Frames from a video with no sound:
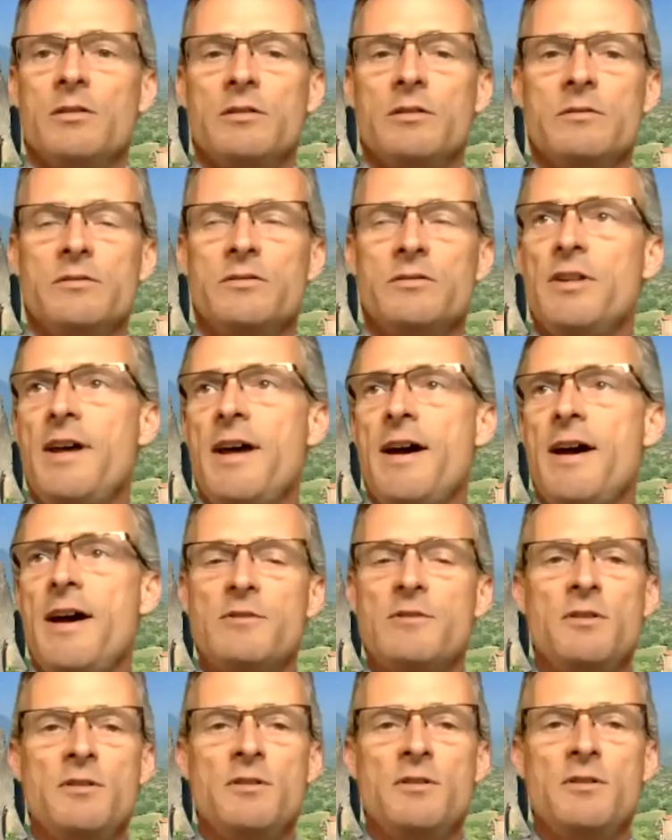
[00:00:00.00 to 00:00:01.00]
Good
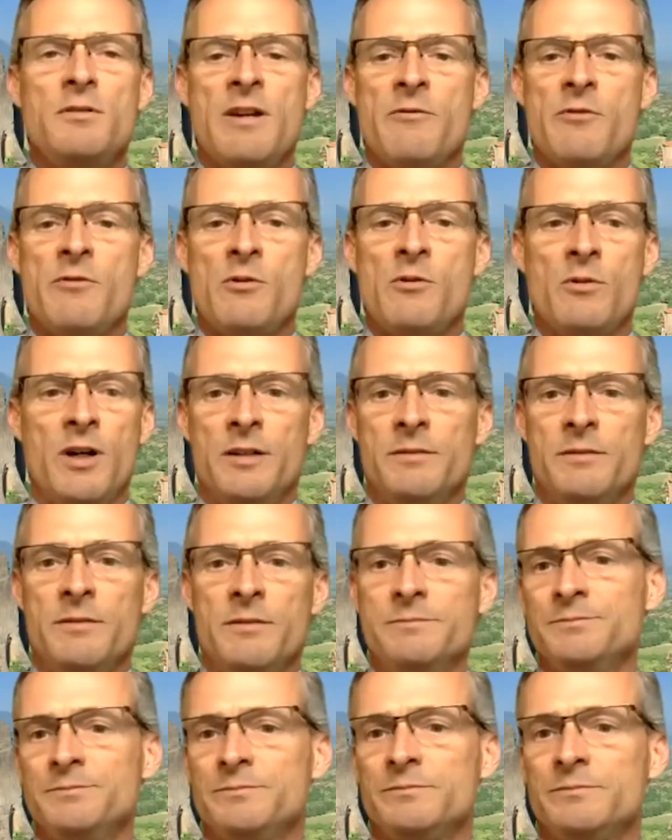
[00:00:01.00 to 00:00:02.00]
afternoon, everyone.
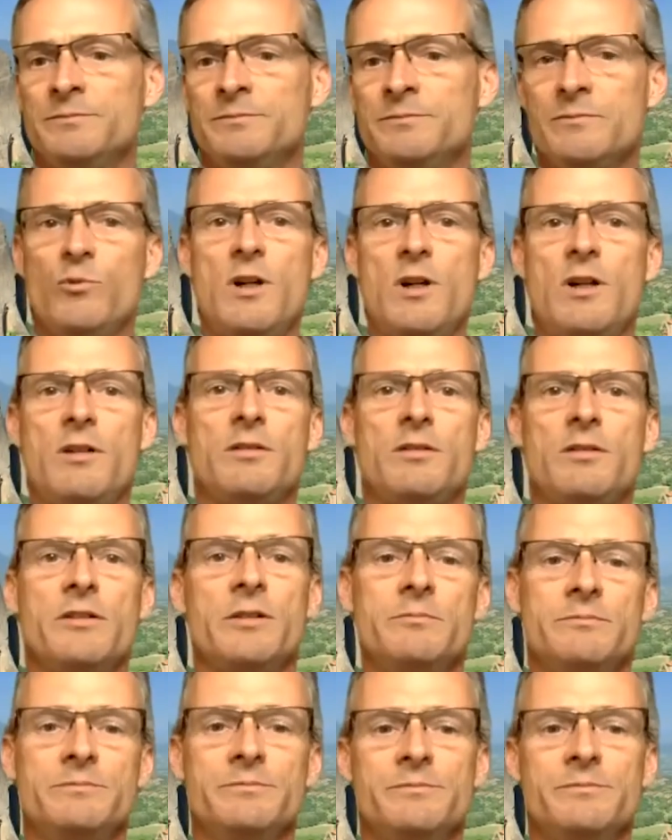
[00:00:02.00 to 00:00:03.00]

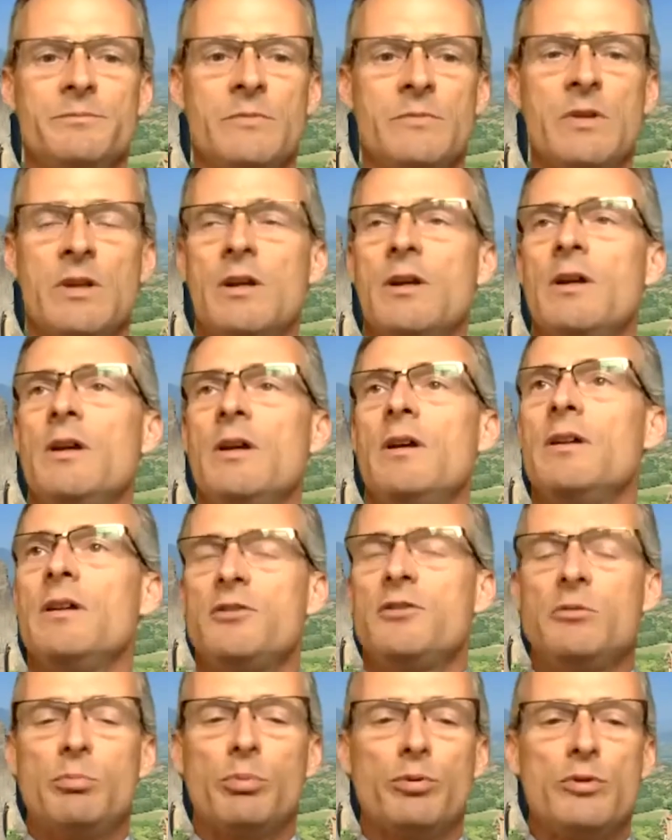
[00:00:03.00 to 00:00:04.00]
Welcome
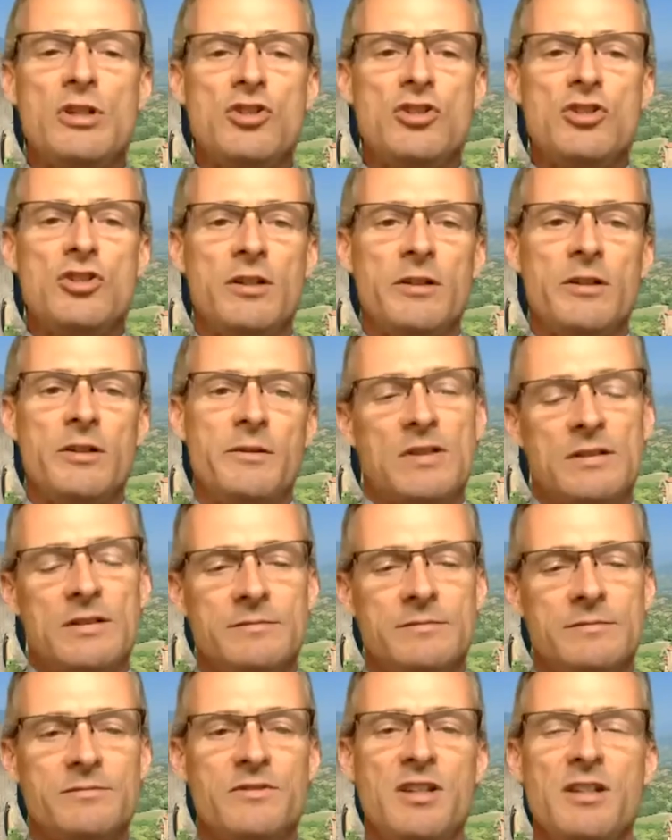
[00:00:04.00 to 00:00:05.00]
to Pre-Shift,
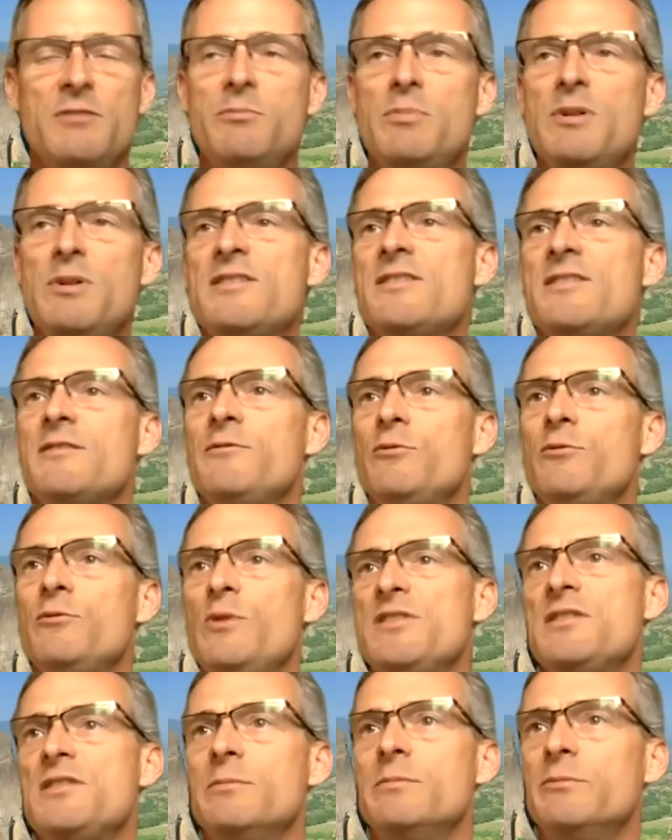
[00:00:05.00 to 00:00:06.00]
Tidbits of
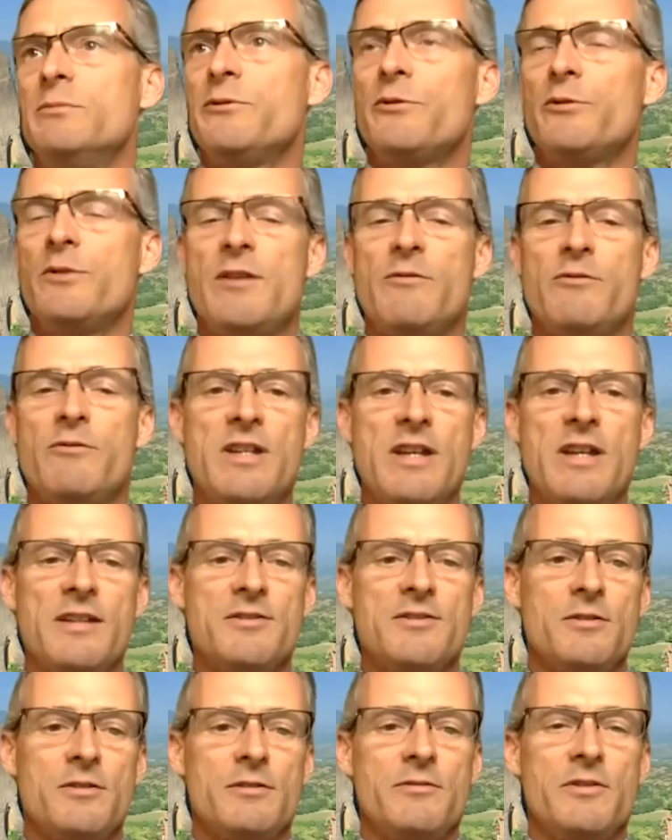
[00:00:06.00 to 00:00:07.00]
Wisdom for Everyday
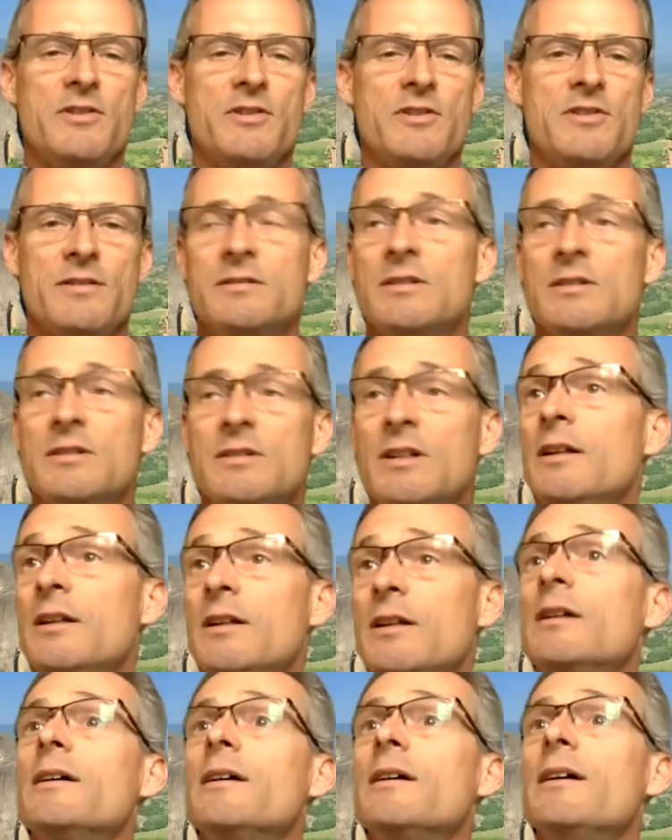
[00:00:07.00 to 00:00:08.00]
Service.
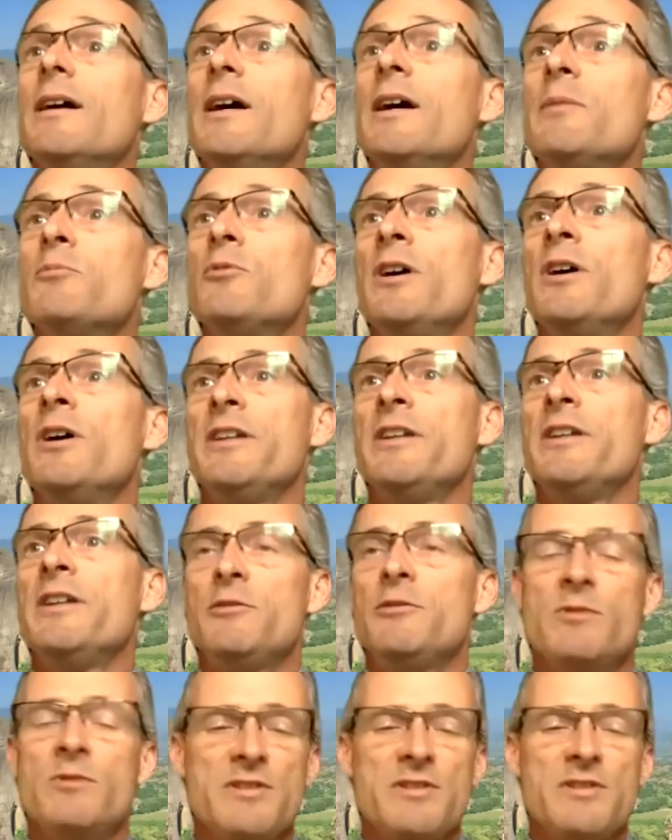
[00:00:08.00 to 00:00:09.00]
I'm Ron
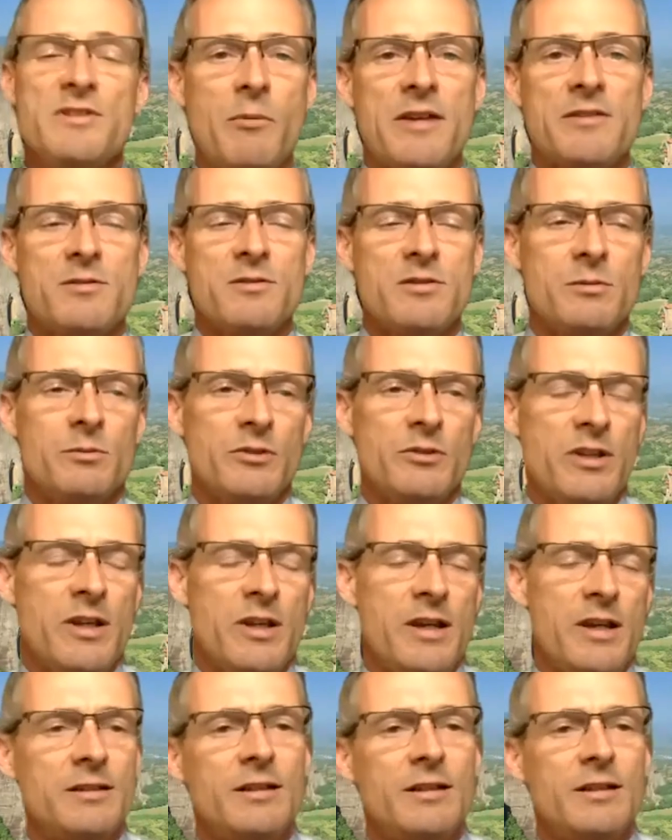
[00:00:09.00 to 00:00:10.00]
Edwards. I'm a master
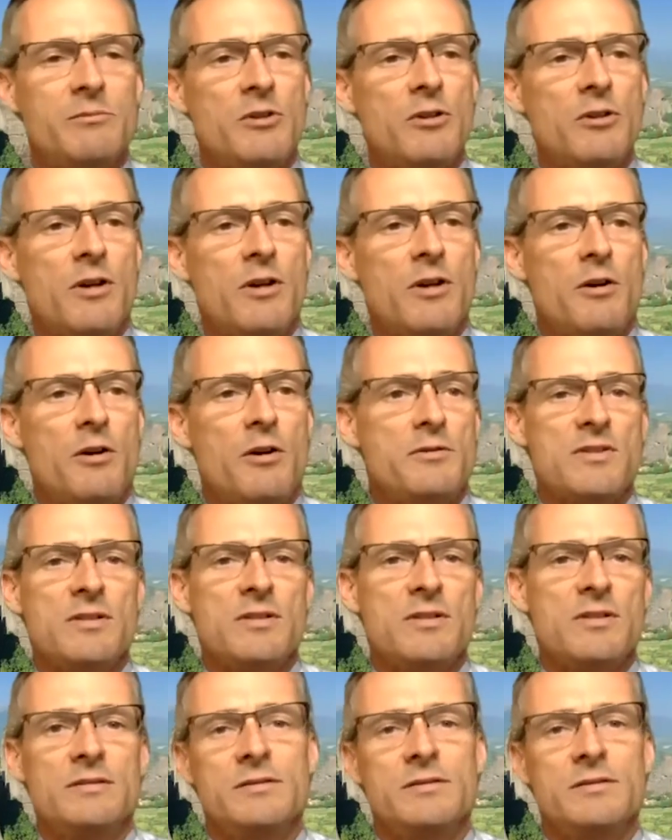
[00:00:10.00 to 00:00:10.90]
sommelier. I'm your host.